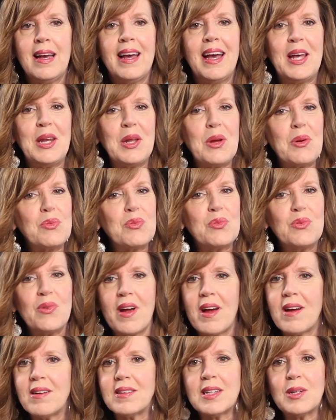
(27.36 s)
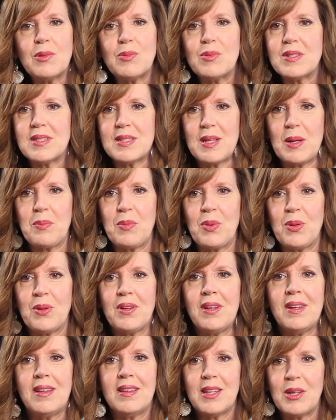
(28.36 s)
and it rarely
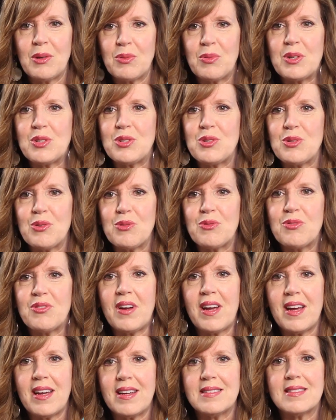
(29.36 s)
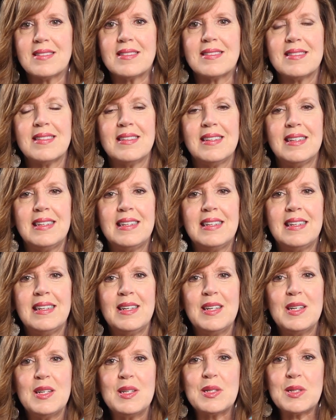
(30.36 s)
resembled the original phrase.
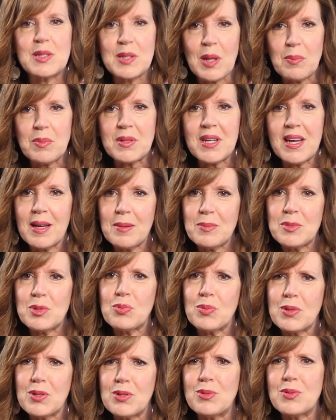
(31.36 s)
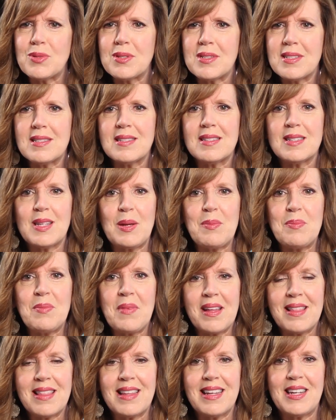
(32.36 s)
Sometimes we use this same
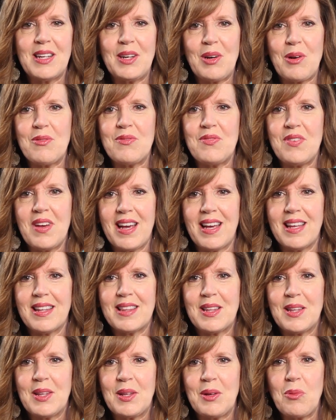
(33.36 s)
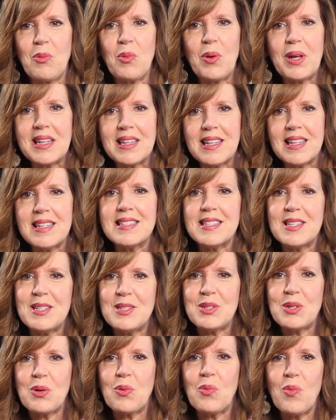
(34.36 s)
method in our faith. We listen
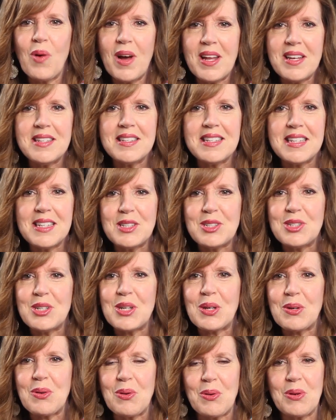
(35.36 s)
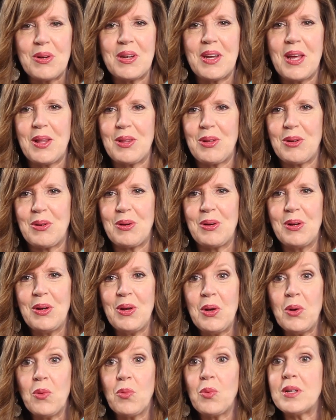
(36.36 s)
to one teaching or another.
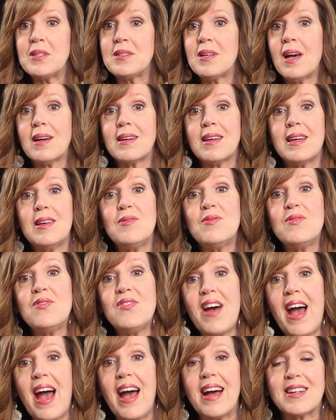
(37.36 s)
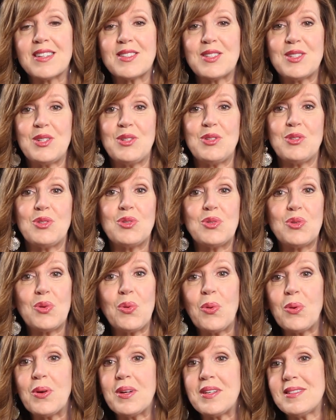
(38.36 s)
We tuck in facts and
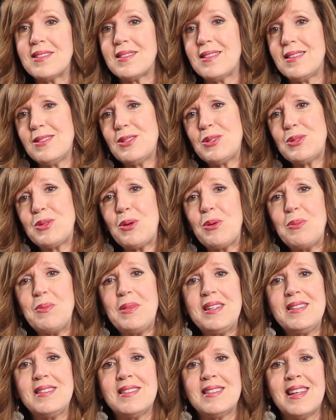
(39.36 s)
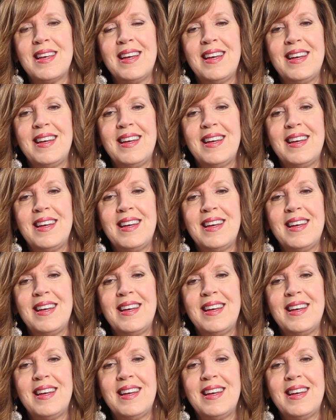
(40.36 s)
stories and sermons,